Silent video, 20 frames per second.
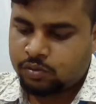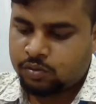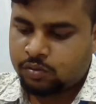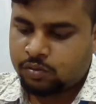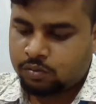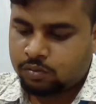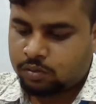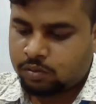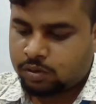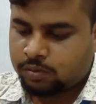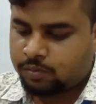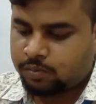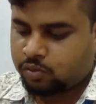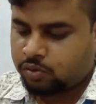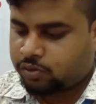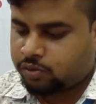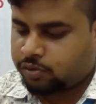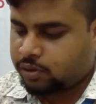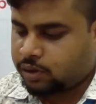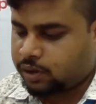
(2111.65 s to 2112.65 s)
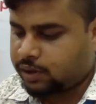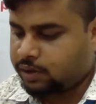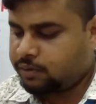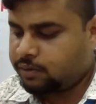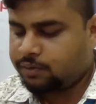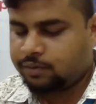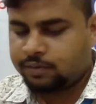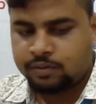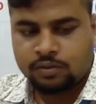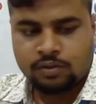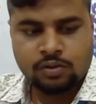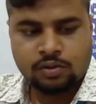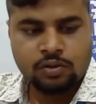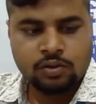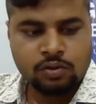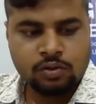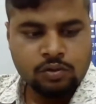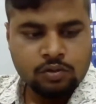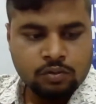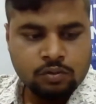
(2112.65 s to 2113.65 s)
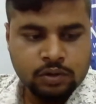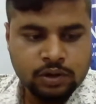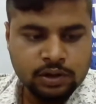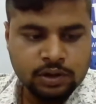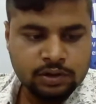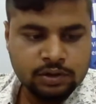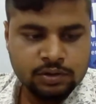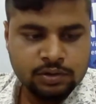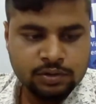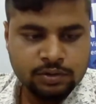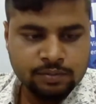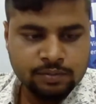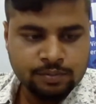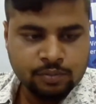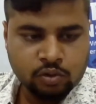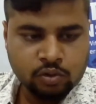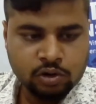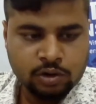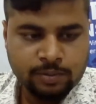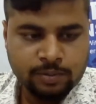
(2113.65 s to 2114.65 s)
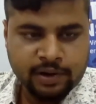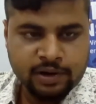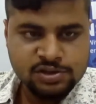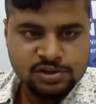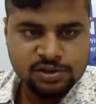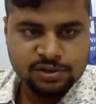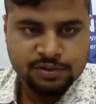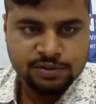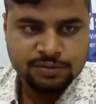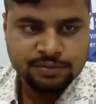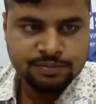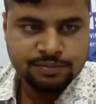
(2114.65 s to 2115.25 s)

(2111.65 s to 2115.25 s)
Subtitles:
one more try with board manager.